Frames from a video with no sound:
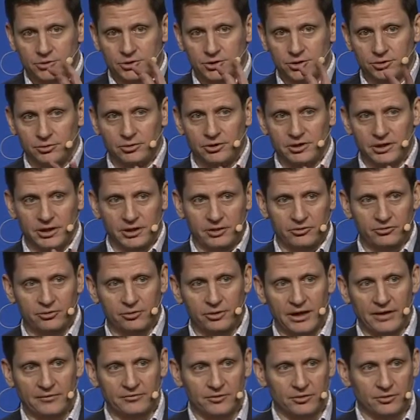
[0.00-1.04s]
two things
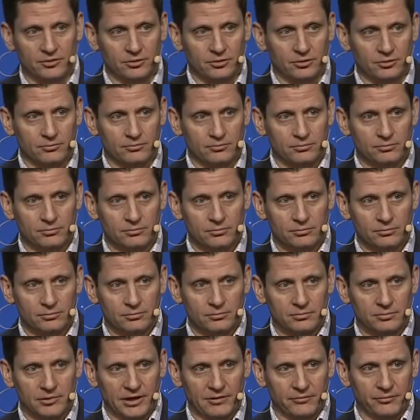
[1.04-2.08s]
you have to do
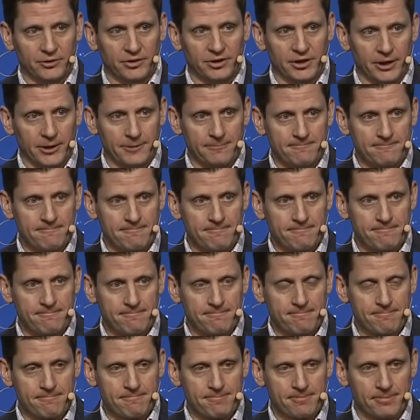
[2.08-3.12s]
every day
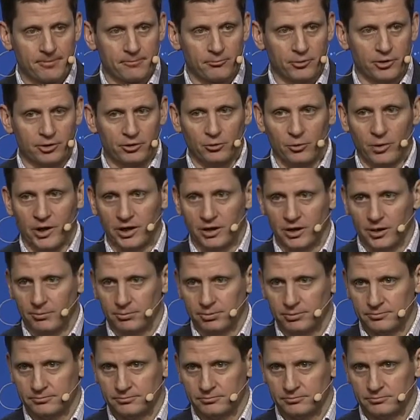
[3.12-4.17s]
when you wake
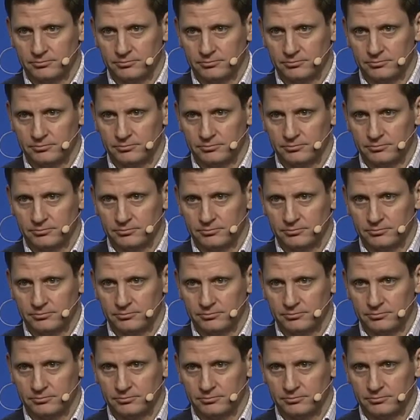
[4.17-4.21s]
up.